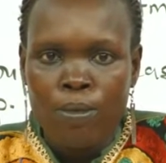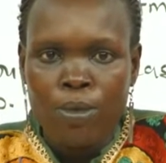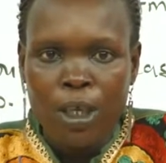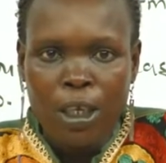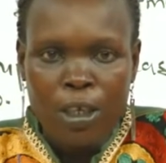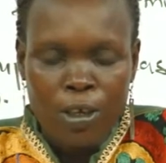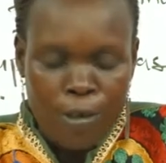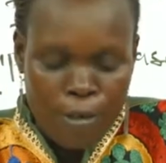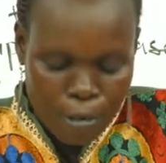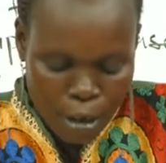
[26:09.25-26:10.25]
Thank you
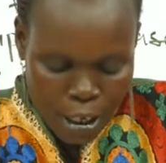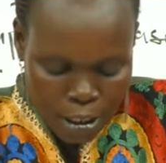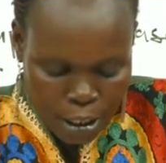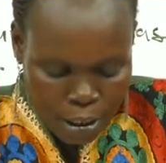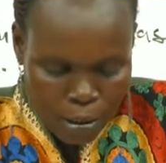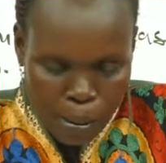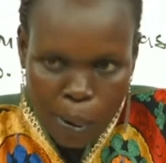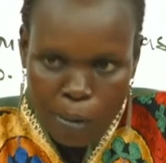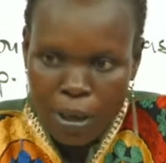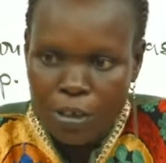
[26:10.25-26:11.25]
for listening
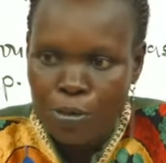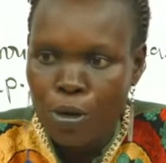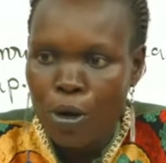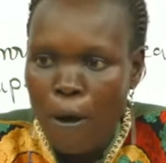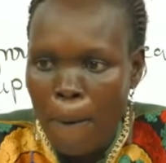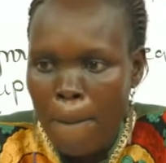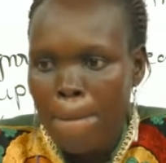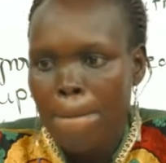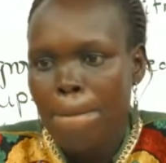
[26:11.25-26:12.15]
once more.